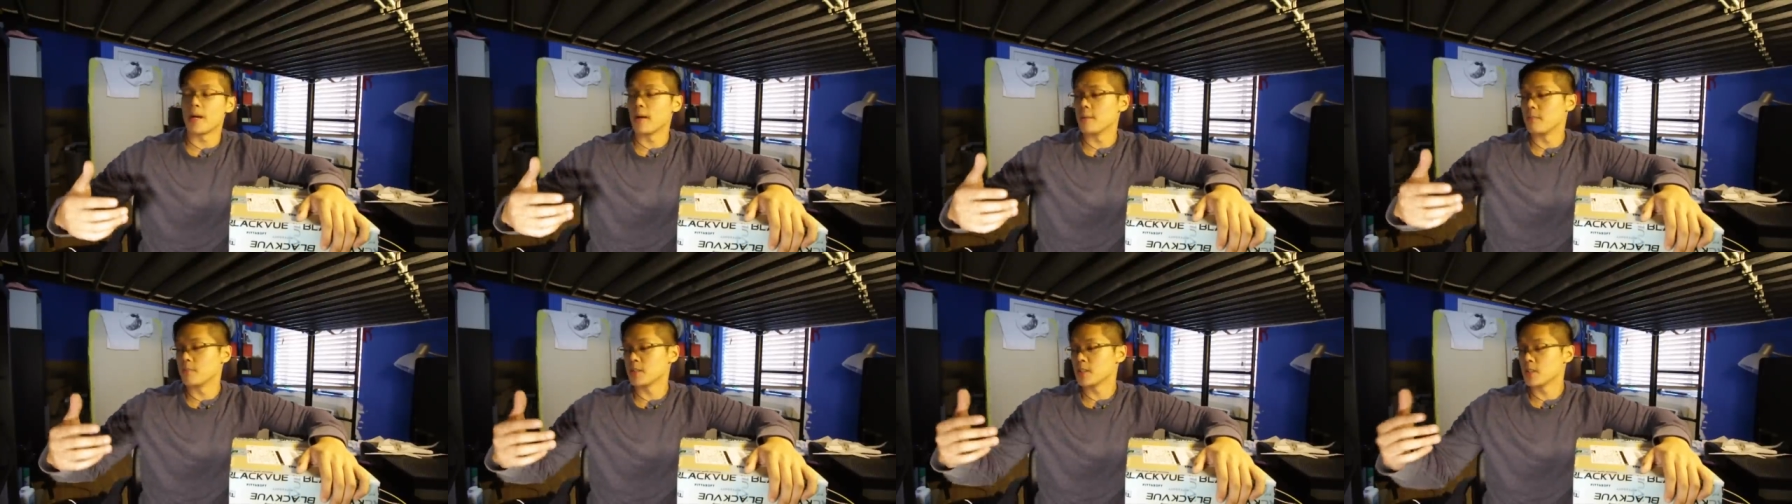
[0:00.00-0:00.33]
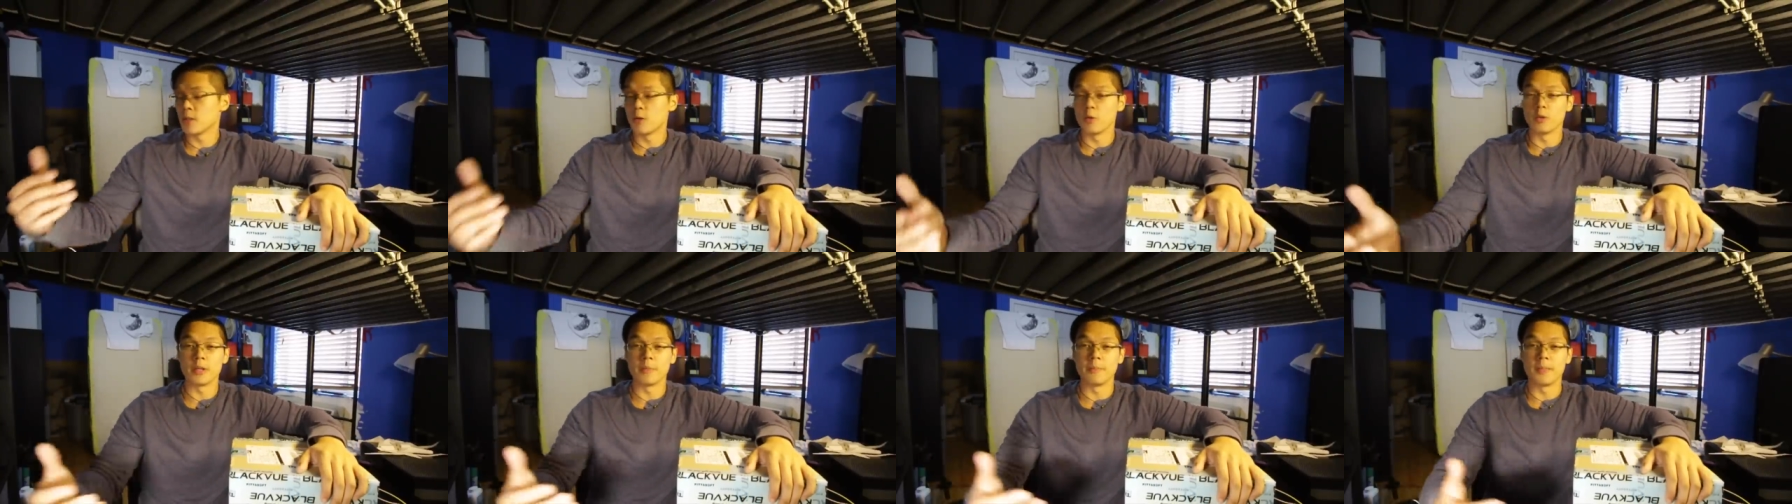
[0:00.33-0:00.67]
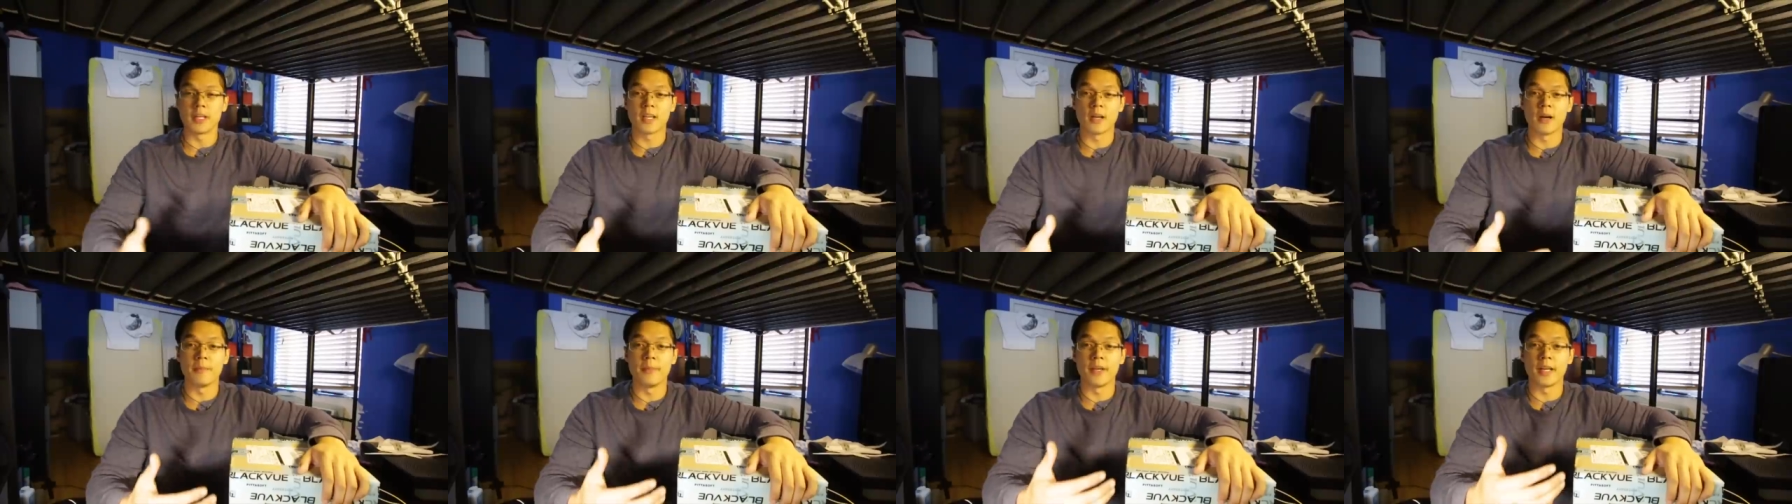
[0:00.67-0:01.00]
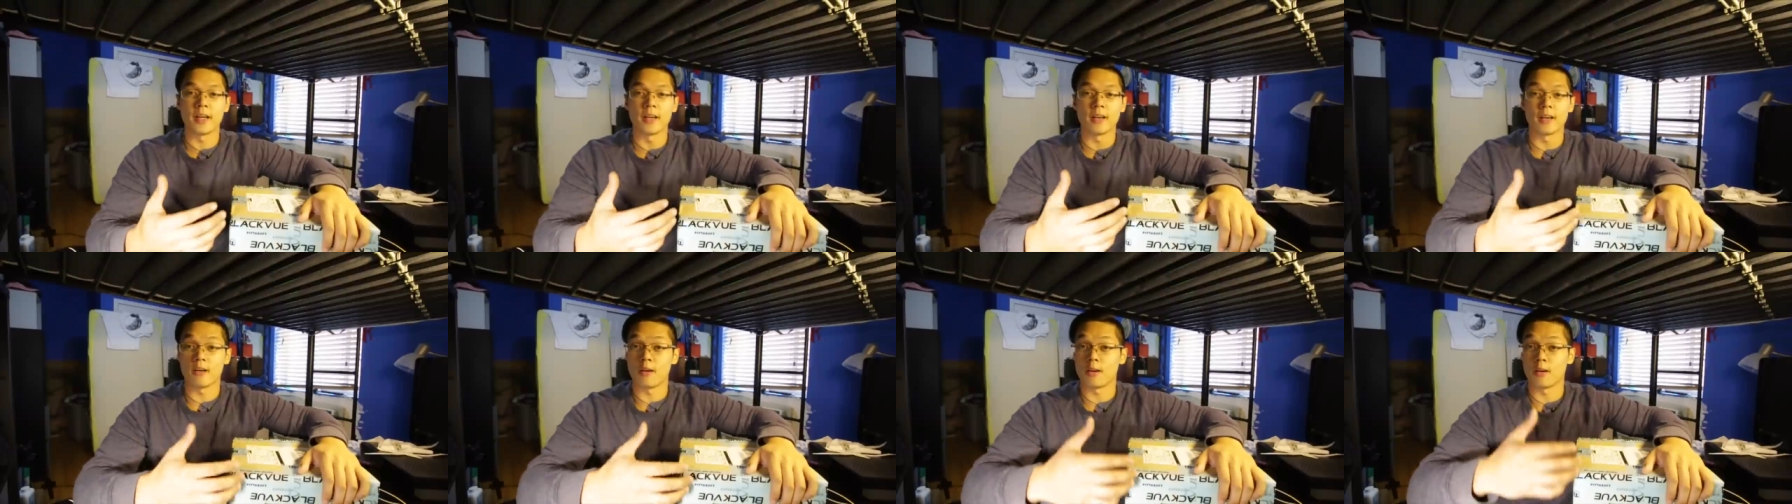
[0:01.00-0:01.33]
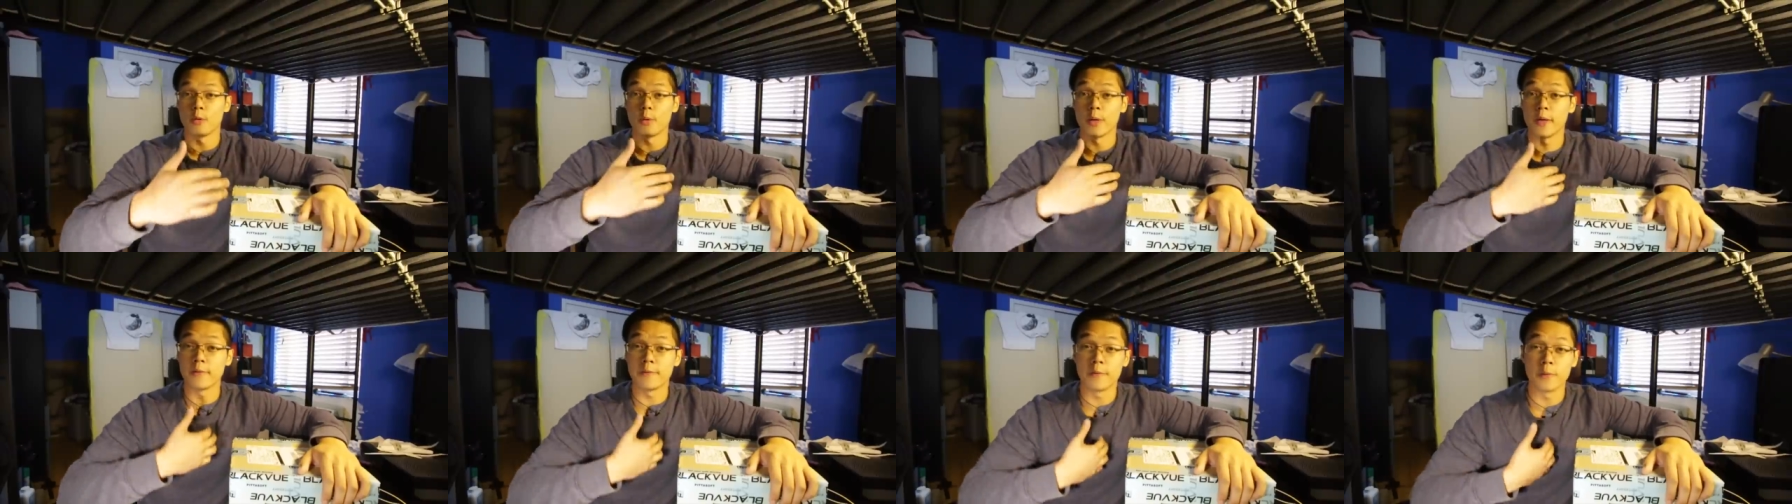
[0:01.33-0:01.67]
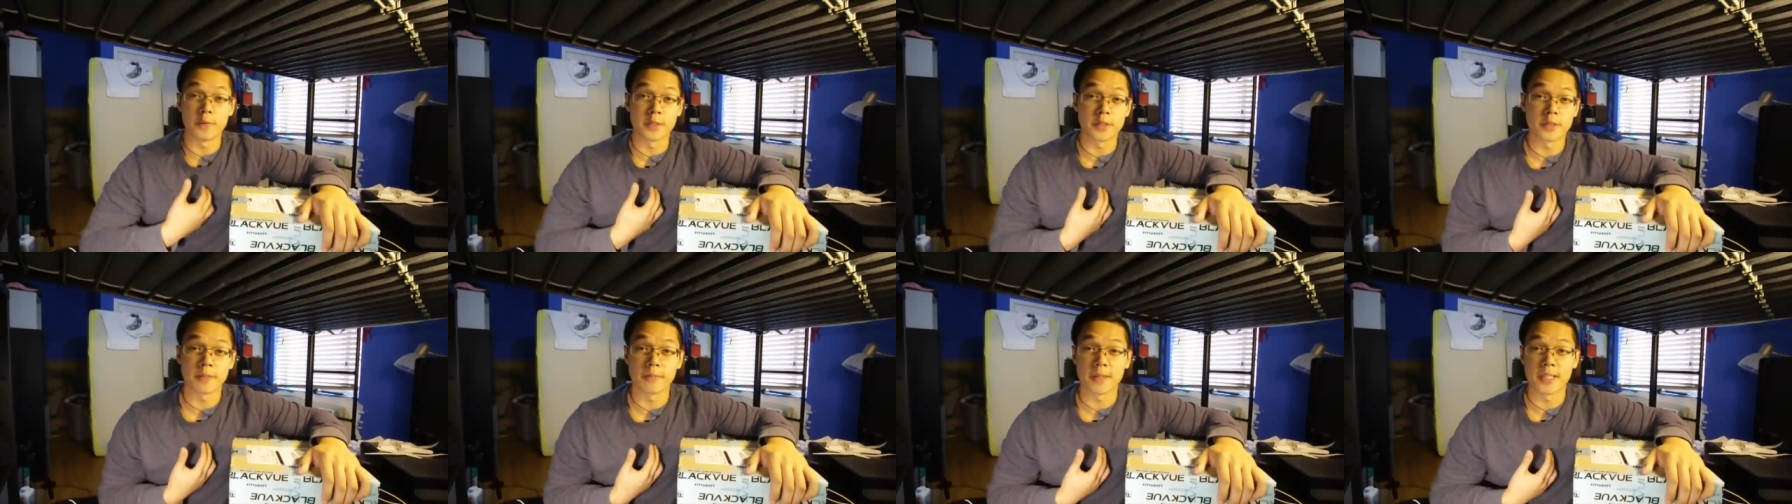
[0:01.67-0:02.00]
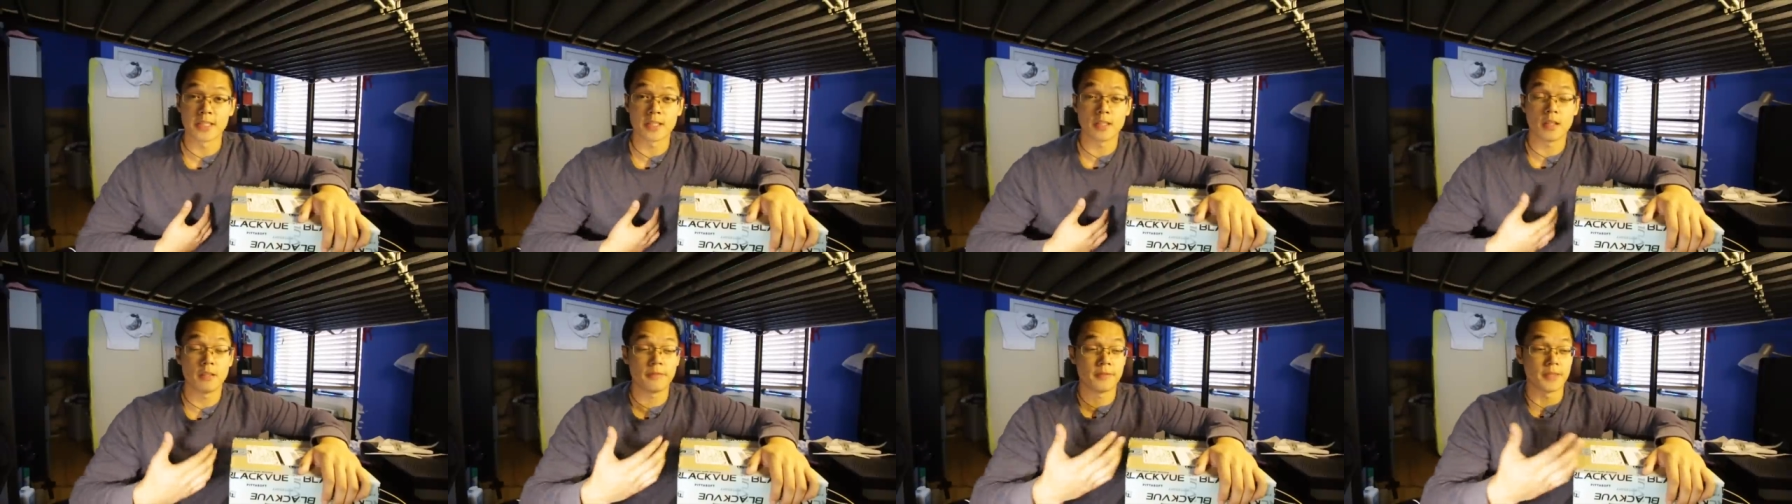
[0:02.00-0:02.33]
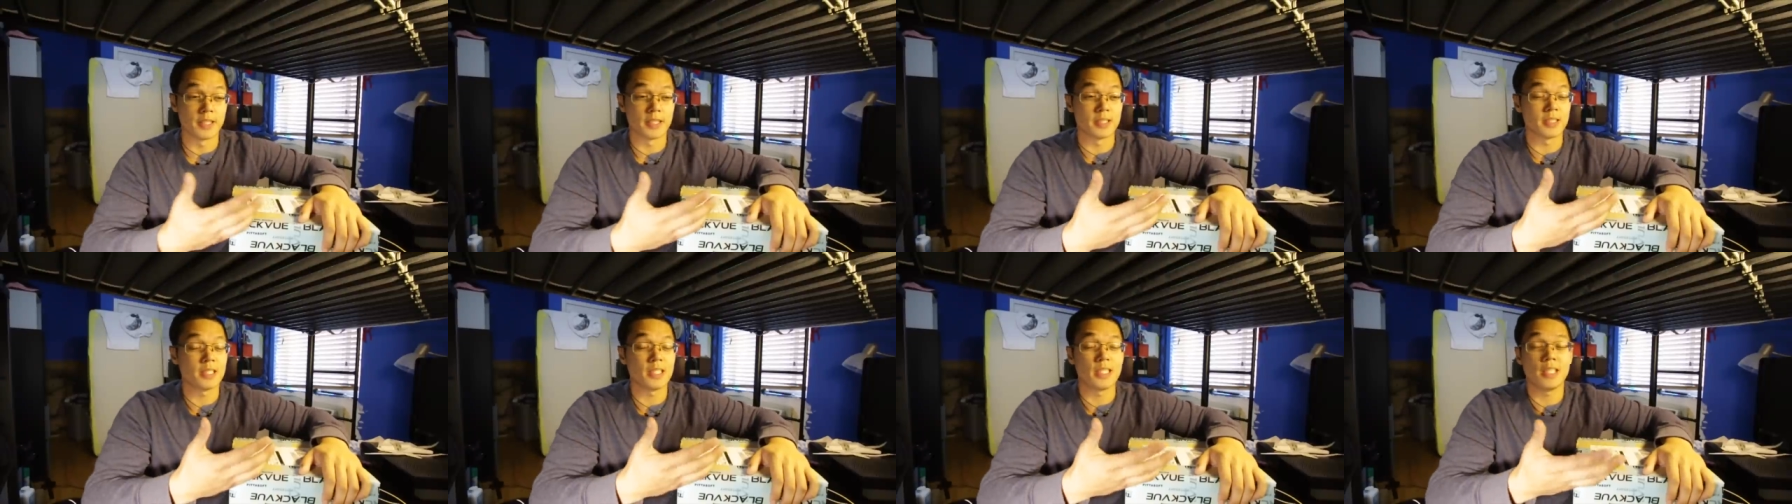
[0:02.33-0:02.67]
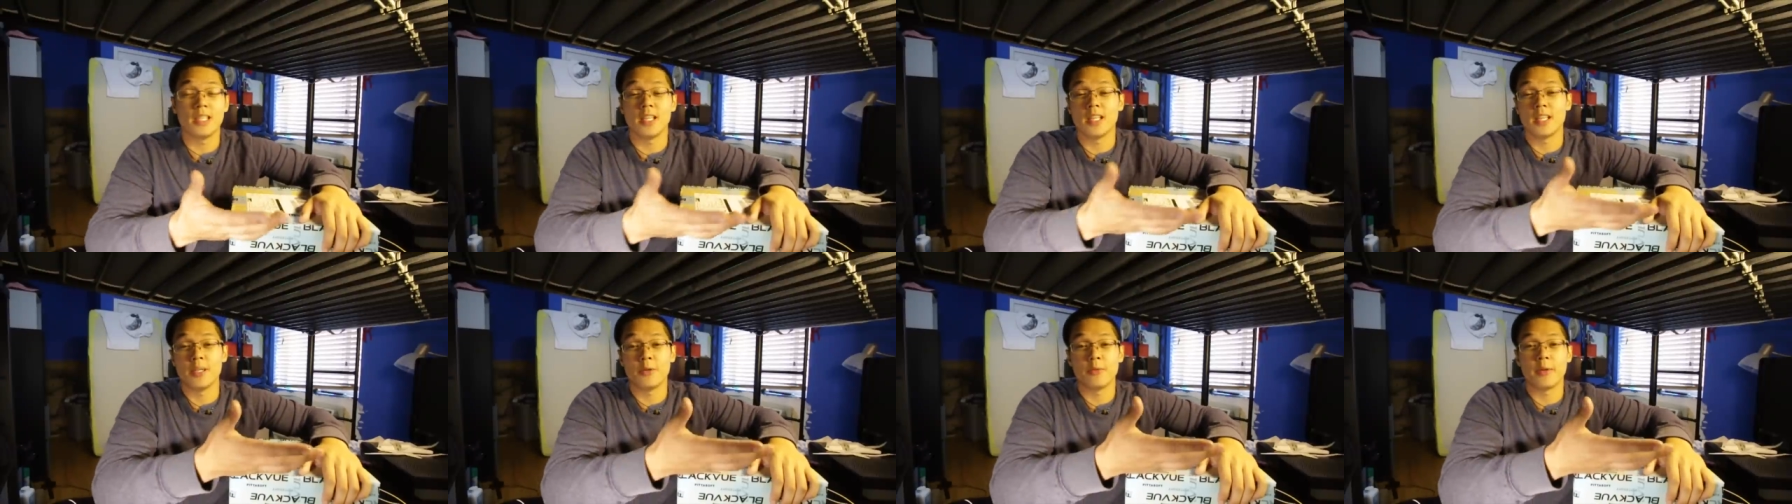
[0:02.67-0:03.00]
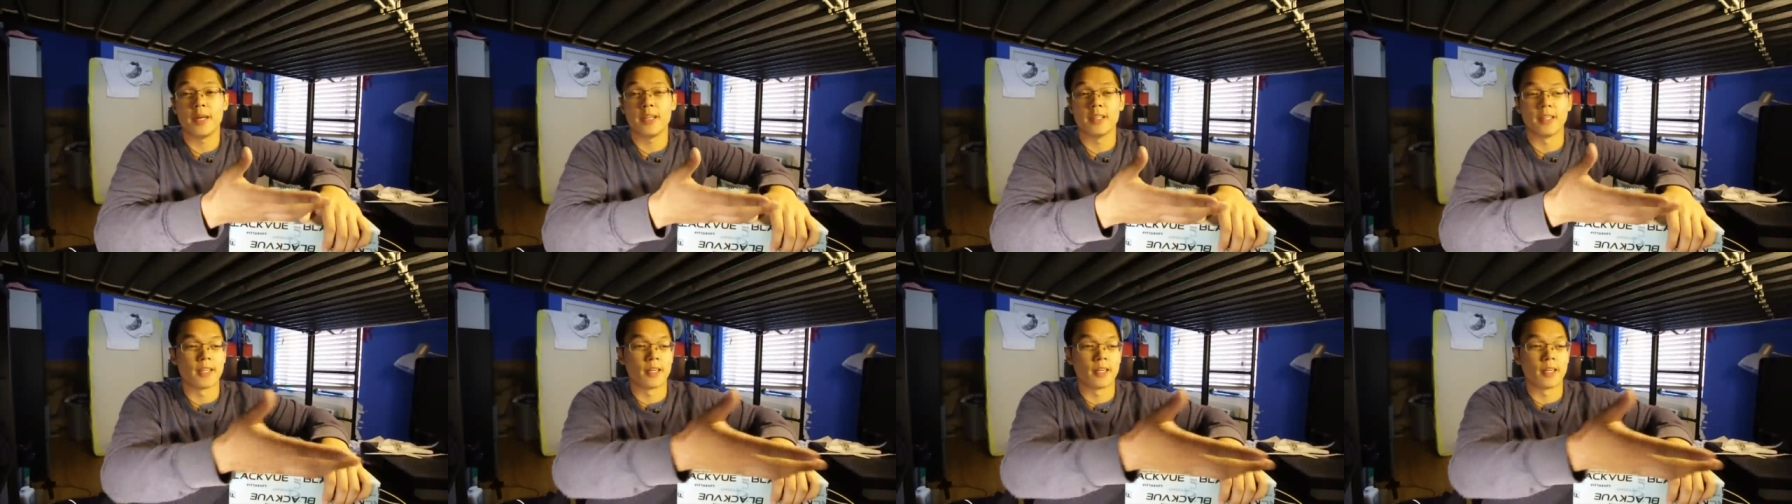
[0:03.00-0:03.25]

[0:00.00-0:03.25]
I'm slowly becoming an auto influencer myself in the city anyway.